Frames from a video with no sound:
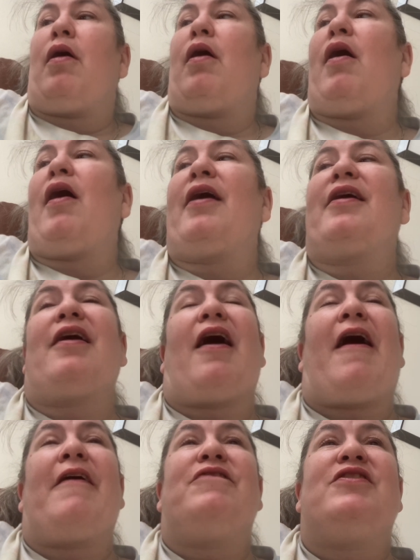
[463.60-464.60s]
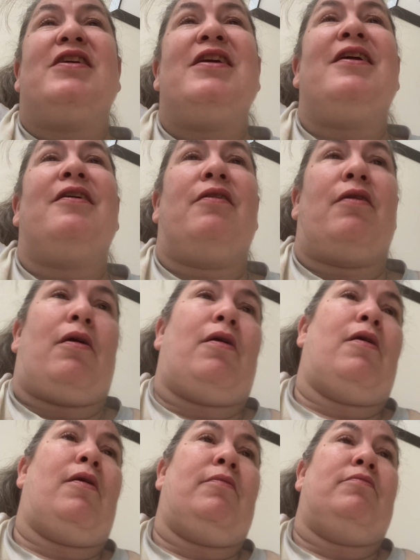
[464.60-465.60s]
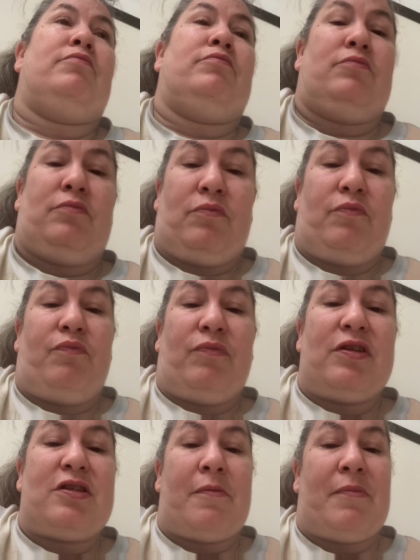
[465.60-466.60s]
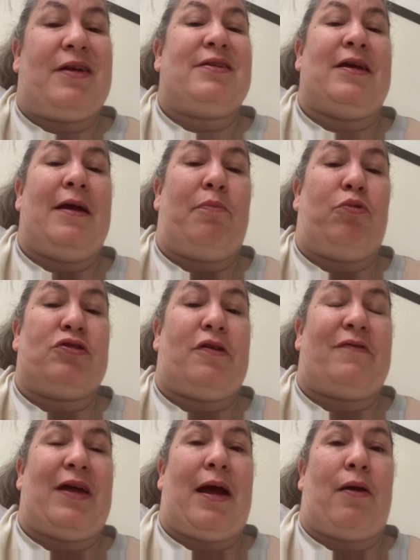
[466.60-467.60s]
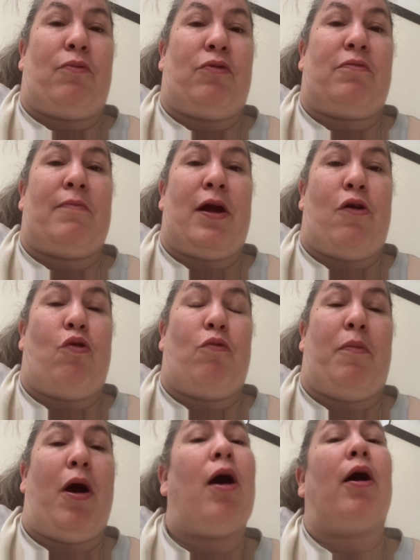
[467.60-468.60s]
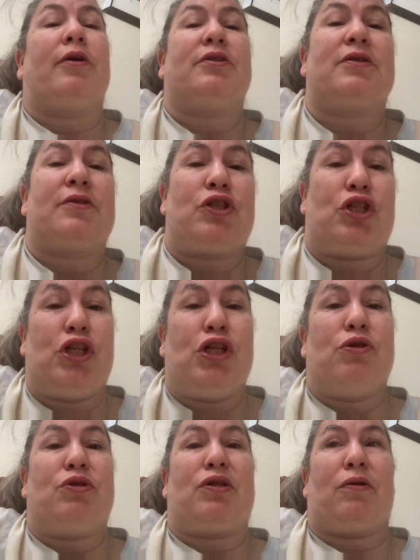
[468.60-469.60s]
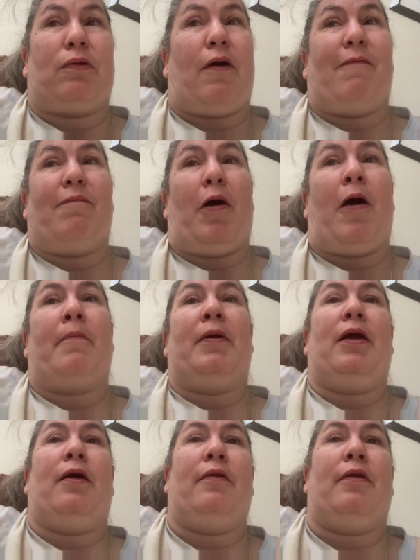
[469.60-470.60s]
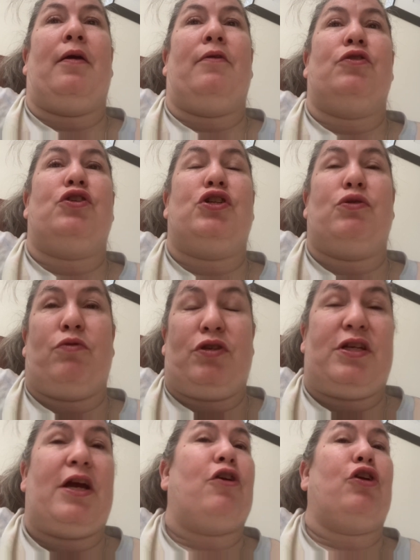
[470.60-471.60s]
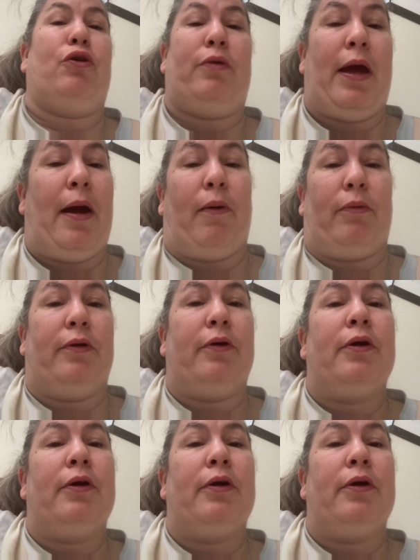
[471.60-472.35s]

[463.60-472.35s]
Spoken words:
I've seen some examples of that with my old boss. She used to love bomb me, and then she would tear you down.